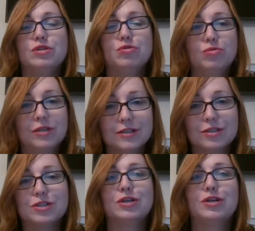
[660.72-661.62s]

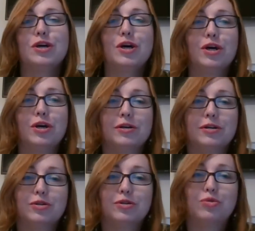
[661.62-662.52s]
students
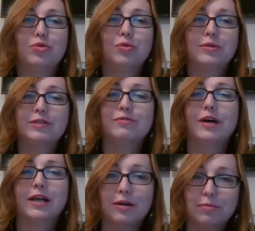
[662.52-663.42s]
to
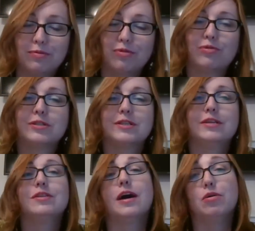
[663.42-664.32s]
develop first
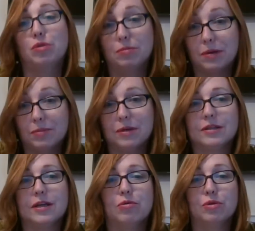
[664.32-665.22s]
and now
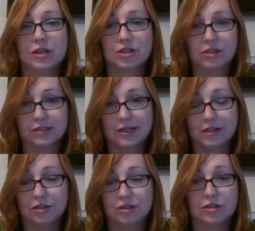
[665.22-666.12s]
implement our national
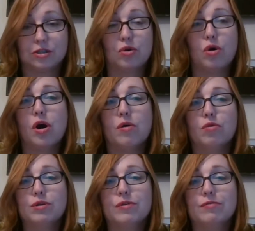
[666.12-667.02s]
strategies. So
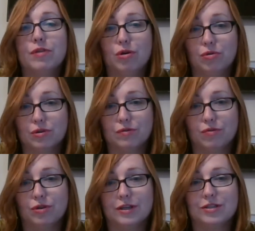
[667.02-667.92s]
what we've learned
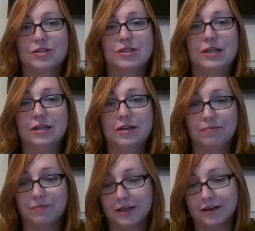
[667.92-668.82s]
for these 3
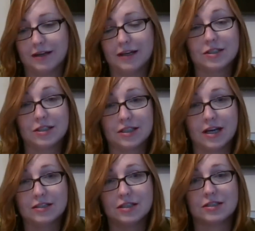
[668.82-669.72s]

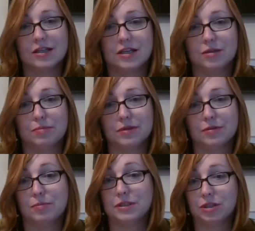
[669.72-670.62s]
exercises, and
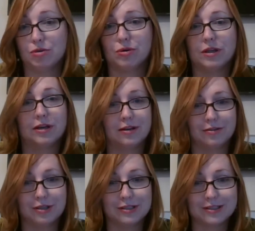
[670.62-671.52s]
in
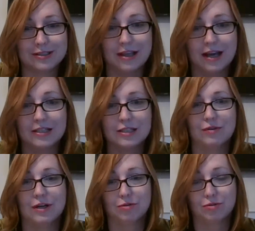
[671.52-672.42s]
particular this last
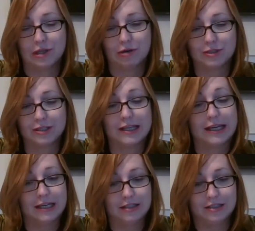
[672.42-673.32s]
one,
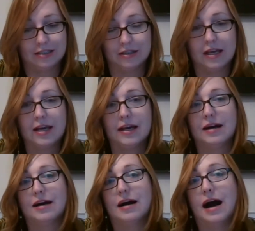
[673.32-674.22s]
2018,
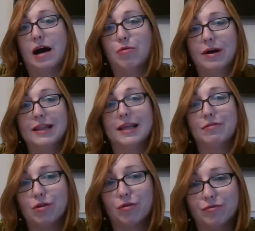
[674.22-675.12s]
our
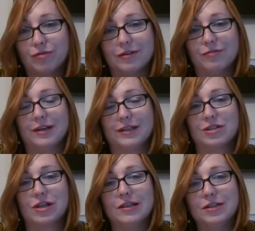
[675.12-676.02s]
level of
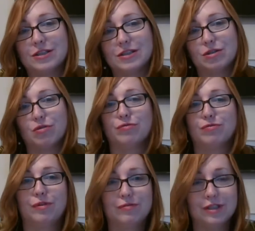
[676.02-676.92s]
financial literacy of
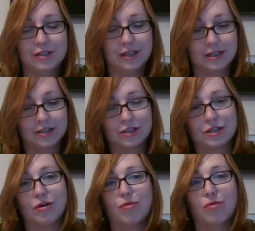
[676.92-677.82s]
15 years
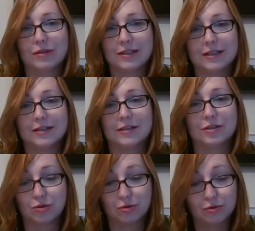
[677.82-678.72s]
old
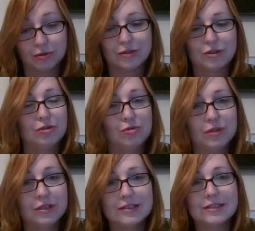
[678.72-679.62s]
school
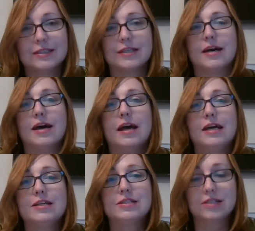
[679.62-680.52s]
students
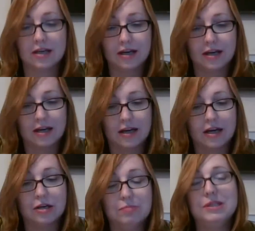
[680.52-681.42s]
is
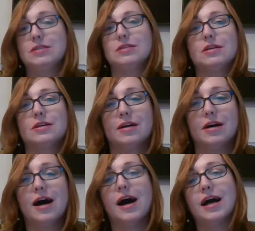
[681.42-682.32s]
a bit
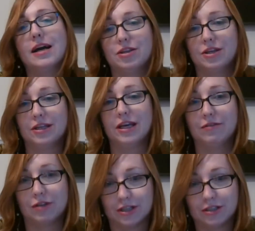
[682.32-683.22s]
higher than
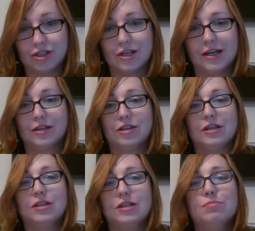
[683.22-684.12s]
average, and
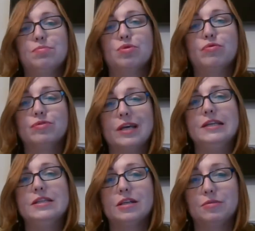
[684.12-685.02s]
it improved a
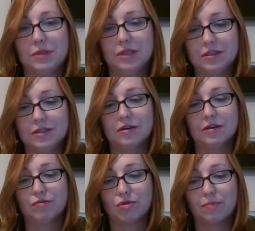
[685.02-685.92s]
little bit
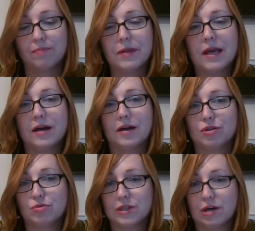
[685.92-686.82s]
from
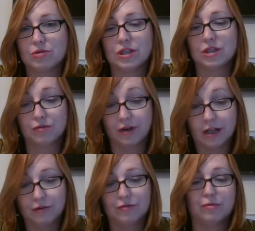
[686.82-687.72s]

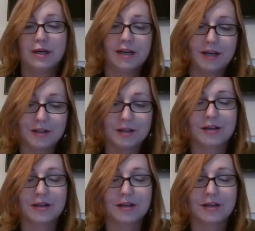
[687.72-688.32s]
2012. We had